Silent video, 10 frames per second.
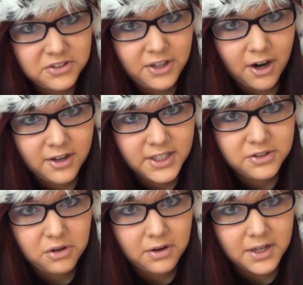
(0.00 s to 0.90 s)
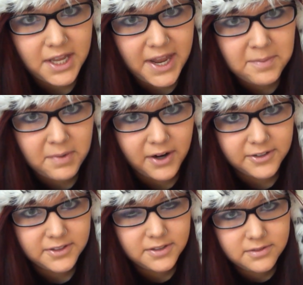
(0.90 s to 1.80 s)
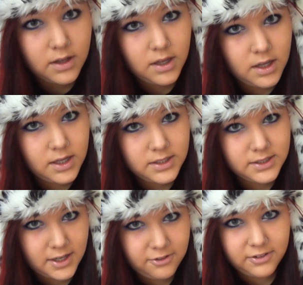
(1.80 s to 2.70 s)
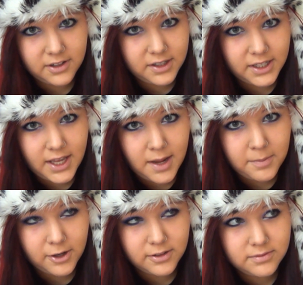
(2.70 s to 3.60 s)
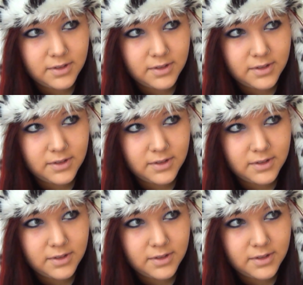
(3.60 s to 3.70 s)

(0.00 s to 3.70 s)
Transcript: Target, or Kmart? Definitely Kmart.